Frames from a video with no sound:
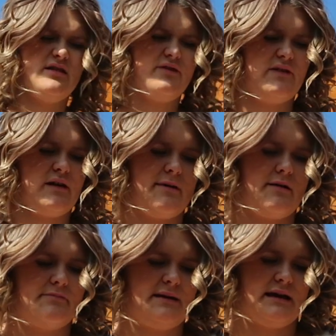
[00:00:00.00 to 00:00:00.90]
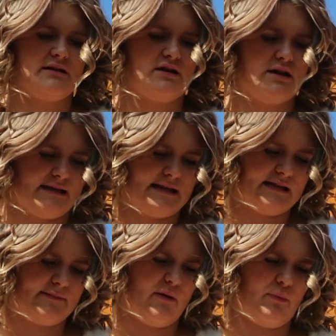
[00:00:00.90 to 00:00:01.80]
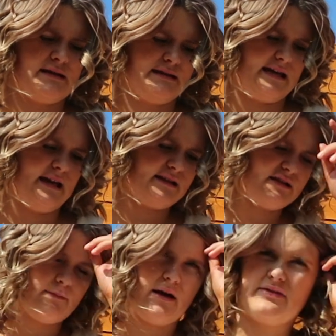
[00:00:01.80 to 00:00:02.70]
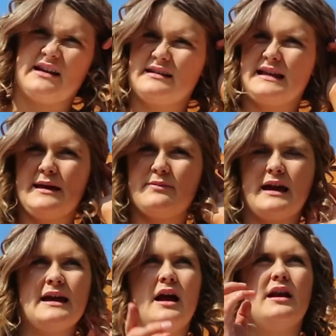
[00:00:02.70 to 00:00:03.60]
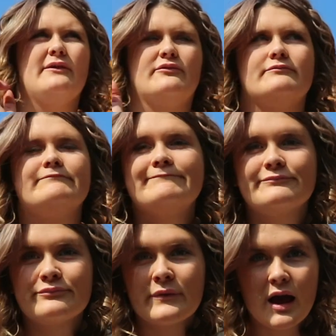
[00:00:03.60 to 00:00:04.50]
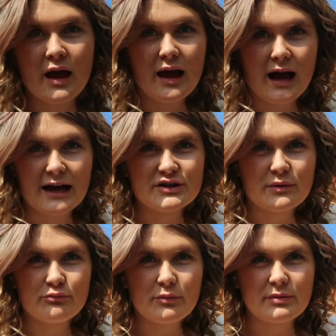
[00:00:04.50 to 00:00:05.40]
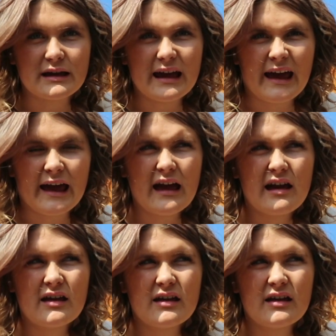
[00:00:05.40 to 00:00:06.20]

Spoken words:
The only thing about being outside is that it's a bit windy, so my things keep thinking. I live, as you can probably hear,